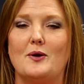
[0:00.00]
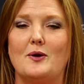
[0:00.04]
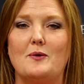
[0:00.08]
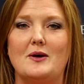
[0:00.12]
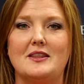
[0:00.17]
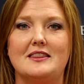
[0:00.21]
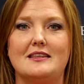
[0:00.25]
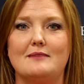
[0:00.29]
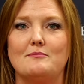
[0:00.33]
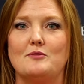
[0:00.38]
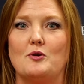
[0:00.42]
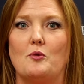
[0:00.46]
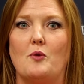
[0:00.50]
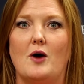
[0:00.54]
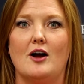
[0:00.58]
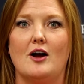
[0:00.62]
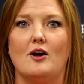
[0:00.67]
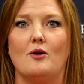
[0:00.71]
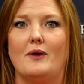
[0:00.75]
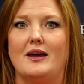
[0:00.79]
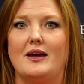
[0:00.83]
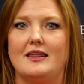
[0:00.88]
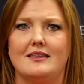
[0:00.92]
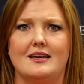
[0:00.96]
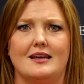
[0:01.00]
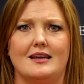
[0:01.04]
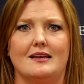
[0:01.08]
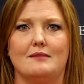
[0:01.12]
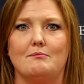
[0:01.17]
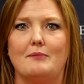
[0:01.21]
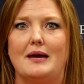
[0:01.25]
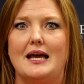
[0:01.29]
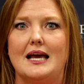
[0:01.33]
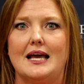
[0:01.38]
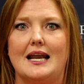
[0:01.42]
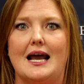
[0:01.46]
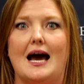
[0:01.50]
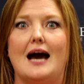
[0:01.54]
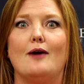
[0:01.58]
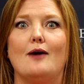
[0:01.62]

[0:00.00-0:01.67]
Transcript: We want them to walk away thinking, man,